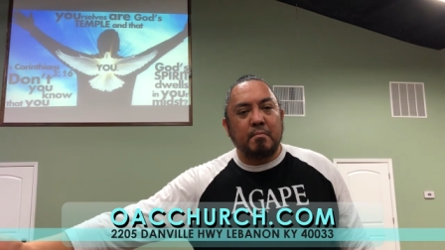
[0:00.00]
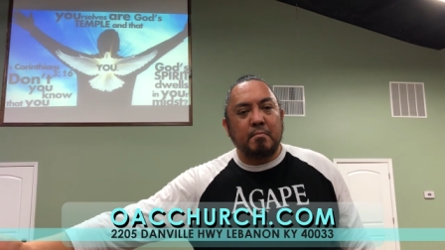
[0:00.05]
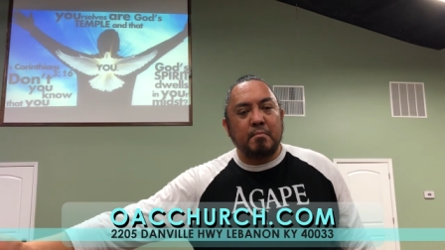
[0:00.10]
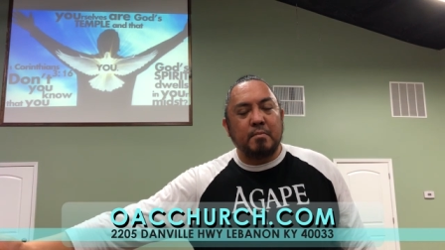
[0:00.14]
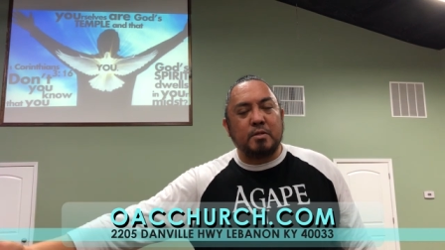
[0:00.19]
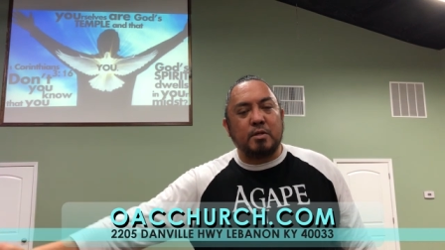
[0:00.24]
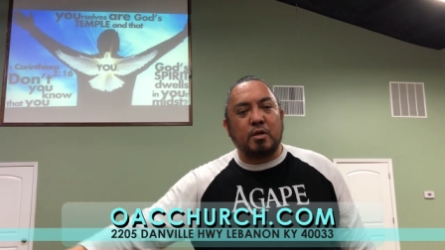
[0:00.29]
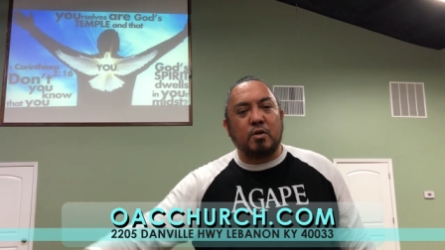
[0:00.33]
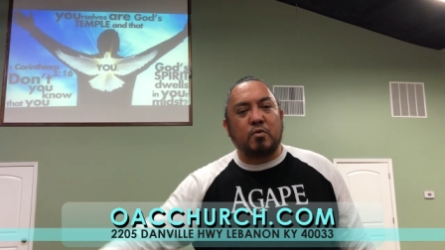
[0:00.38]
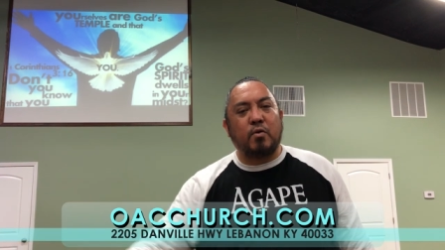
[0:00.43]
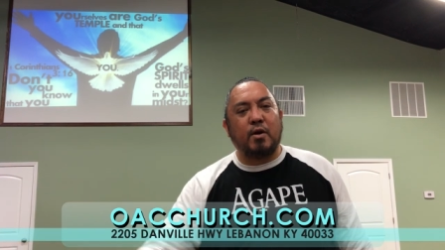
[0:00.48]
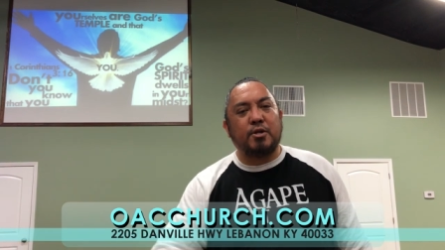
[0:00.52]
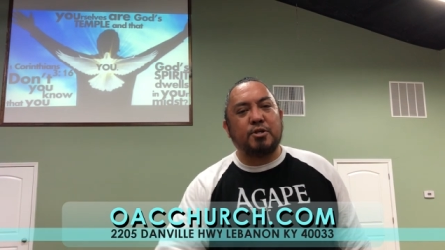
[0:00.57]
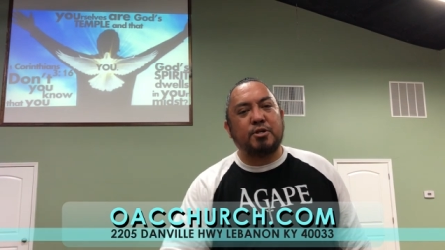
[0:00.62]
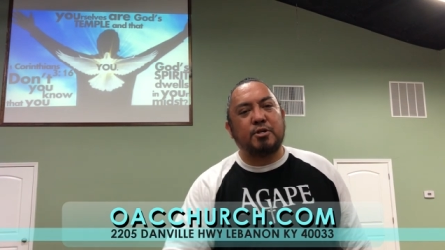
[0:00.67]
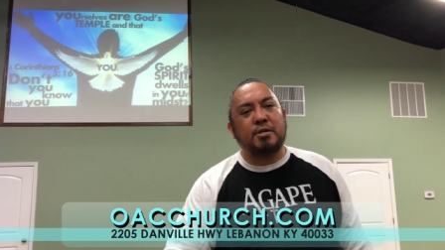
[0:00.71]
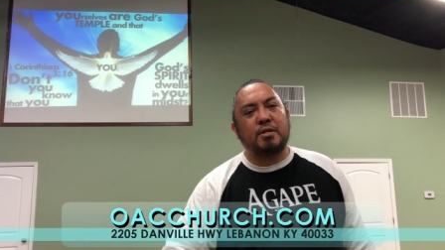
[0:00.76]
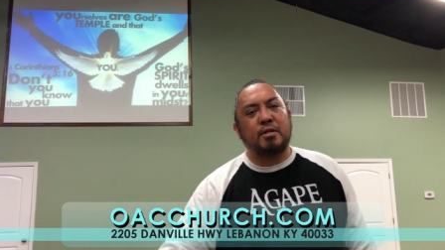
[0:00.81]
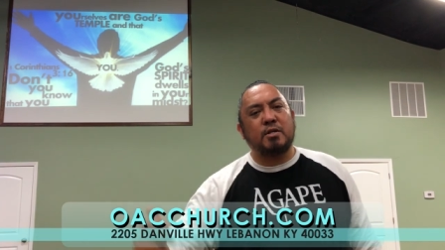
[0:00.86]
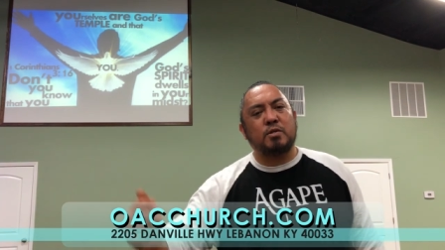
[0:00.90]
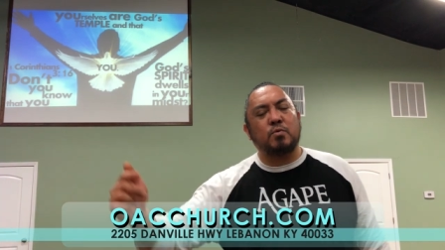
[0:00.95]
So the
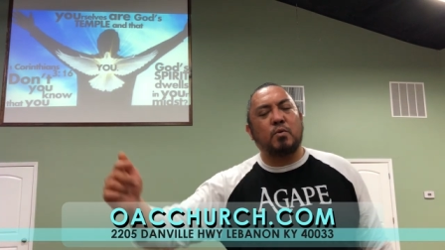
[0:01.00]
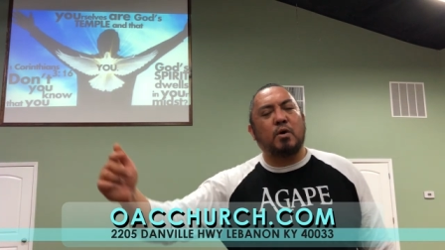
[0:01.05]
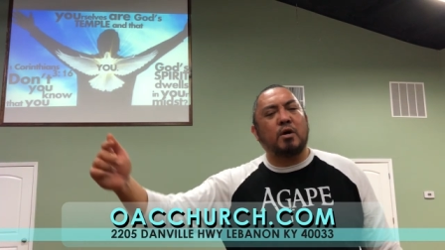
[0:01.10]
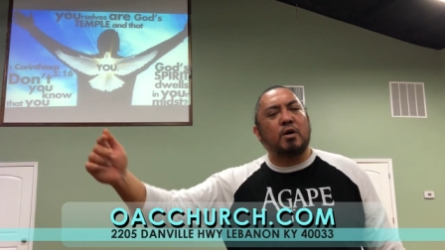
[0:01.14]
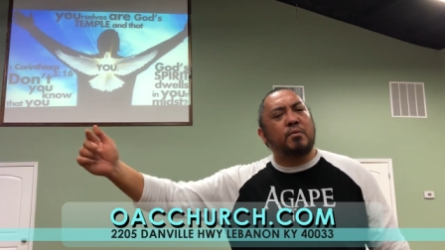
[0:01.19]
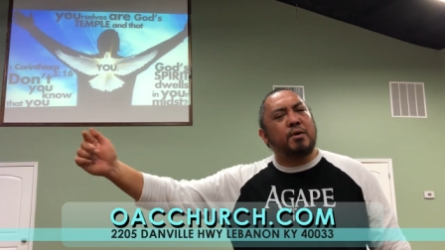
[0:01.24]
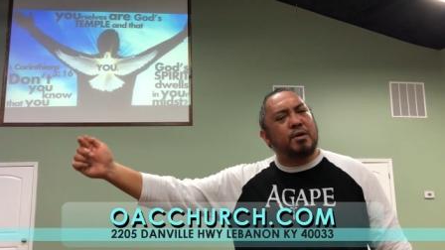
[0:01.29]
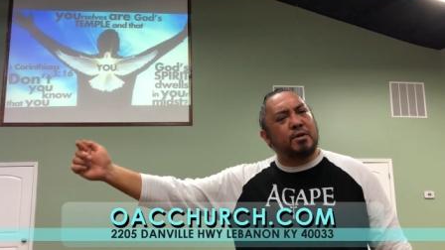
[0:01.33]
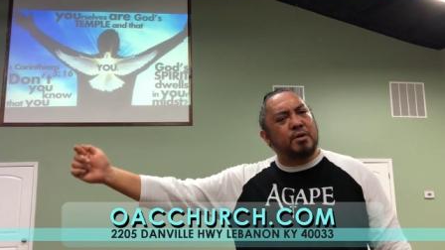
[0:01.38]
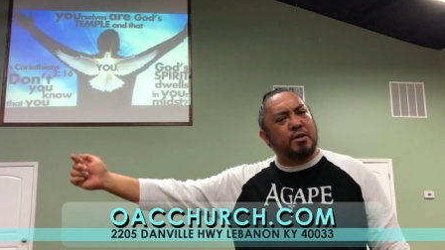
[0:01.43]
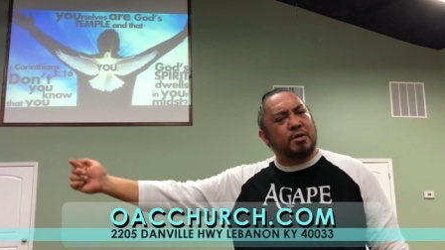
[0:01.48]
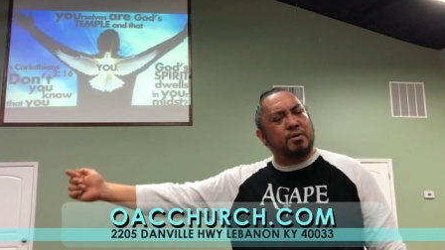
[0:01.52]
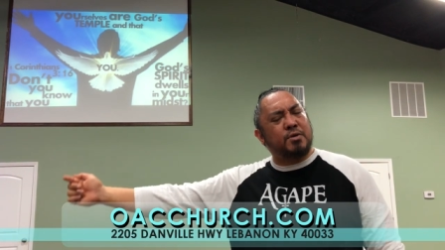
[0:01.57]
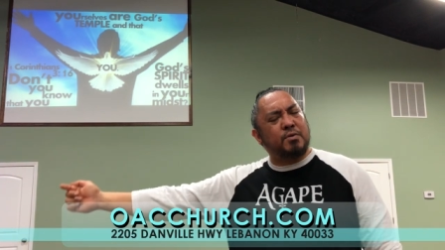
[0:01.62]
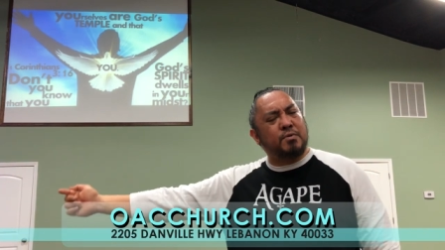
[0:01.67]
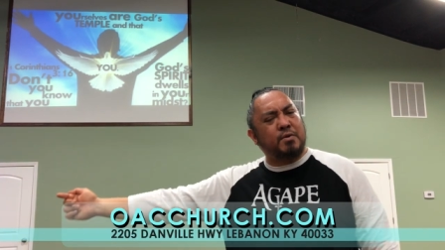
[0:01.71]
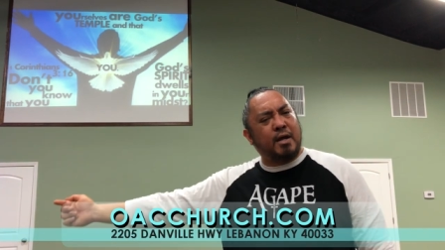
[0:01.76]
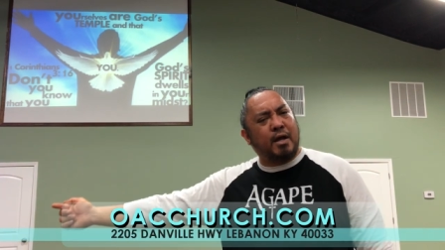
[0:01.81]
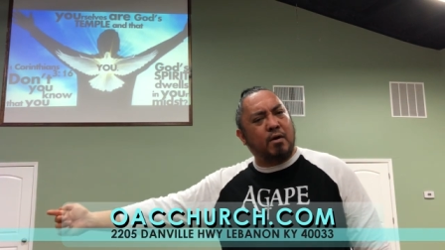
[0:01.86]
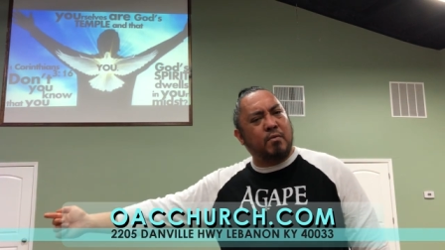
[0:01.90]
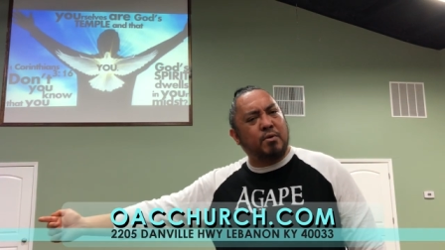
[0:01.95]
question is, what are we going to
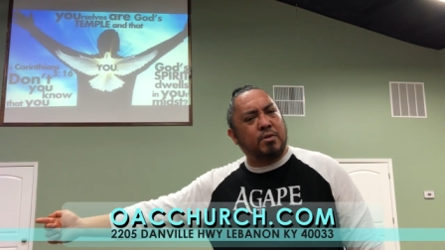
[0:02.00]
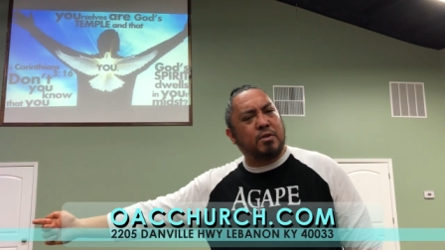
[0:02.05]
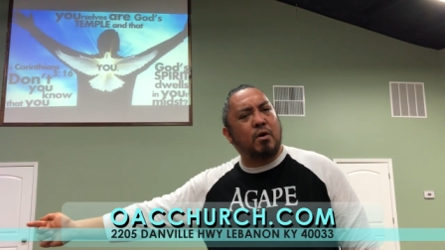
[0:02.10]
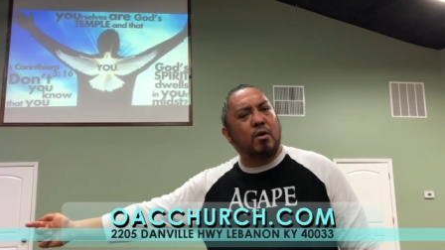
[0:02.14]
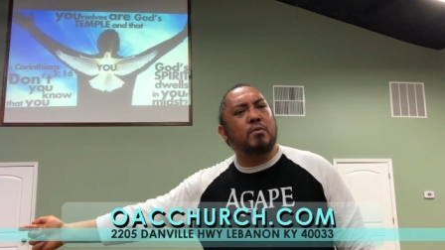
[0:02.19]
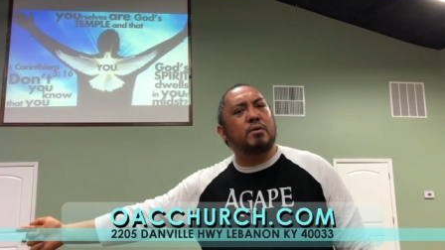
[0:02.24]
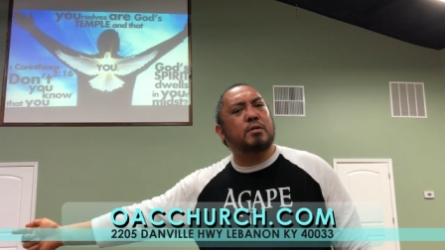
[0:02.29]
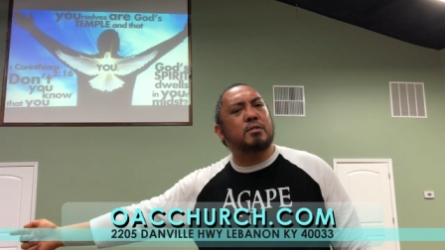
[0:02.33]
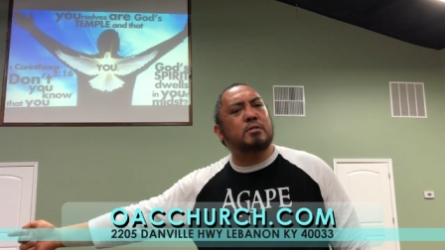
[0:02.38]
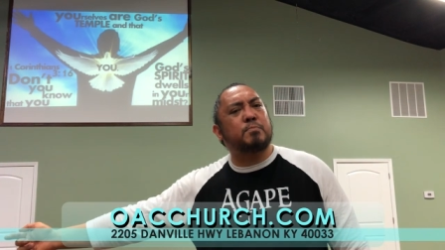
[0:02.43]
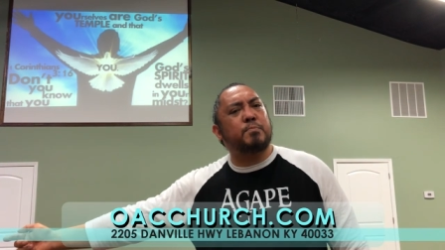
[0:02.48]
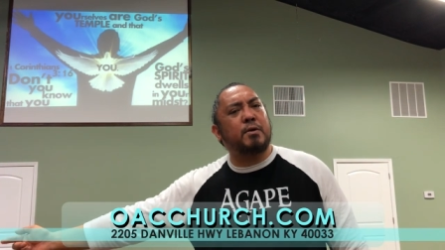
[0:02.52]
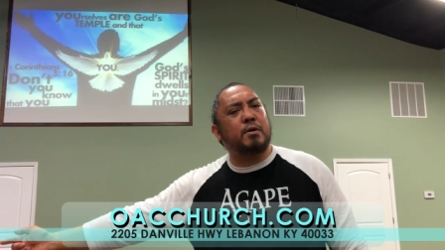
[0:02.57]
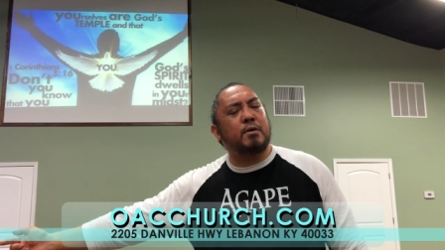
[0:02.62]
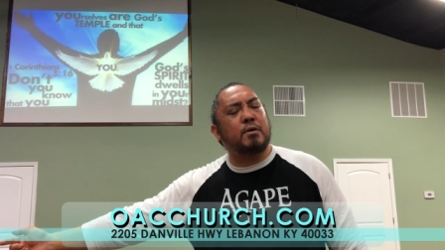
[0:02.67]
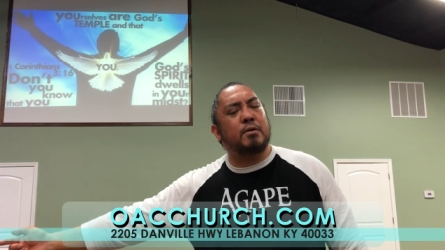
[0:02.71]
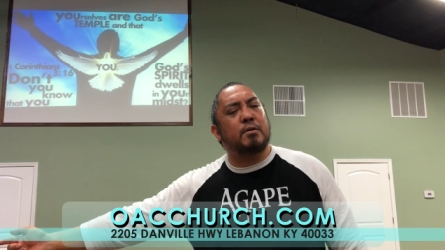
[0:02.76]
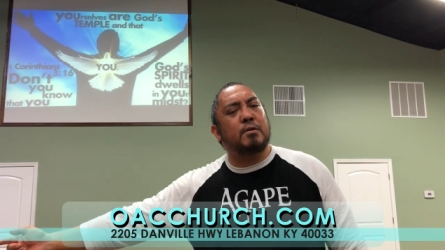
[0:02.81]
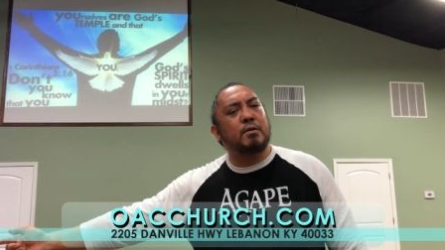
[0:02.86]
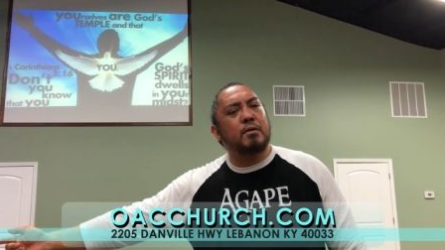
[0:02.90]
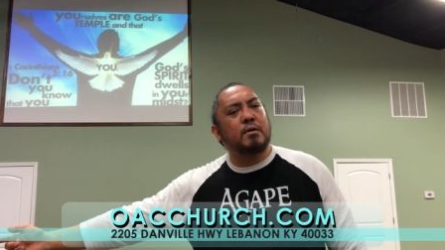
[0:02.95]
do now with Holy
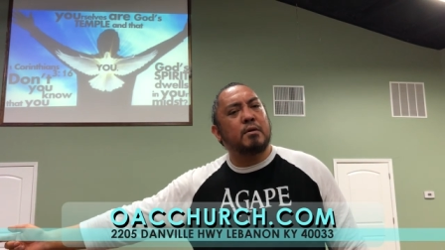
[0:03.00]
Spirit?